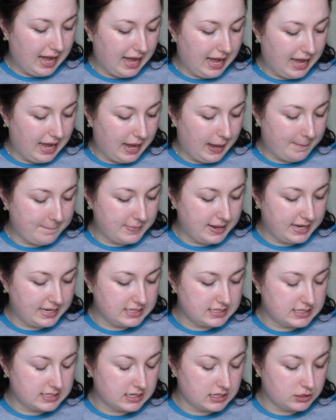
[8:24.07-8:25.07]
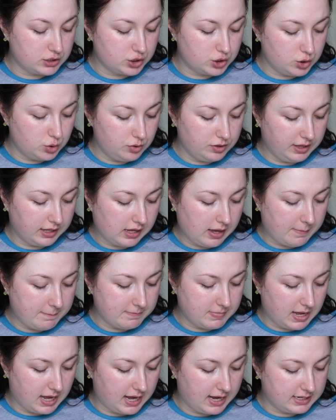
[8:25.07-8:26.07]
It's a soothing
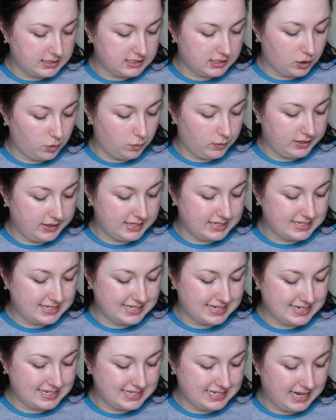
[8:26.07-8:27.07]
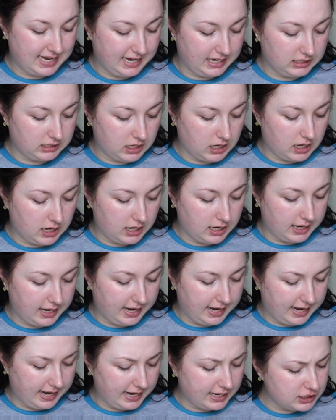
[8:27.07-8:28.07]
mask with Centella
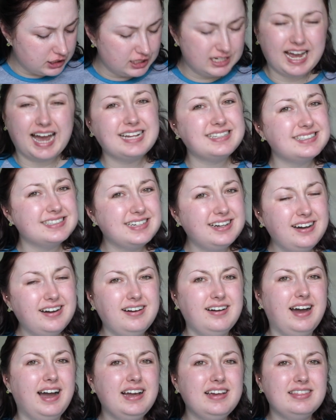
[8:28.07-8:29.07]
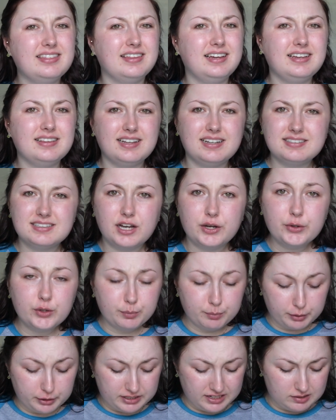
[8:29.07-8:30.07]
Asiatica, I think that's how you
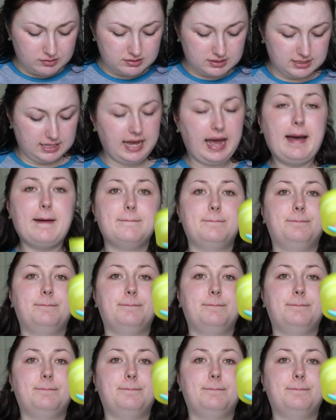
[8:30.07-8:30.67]
pronounce that.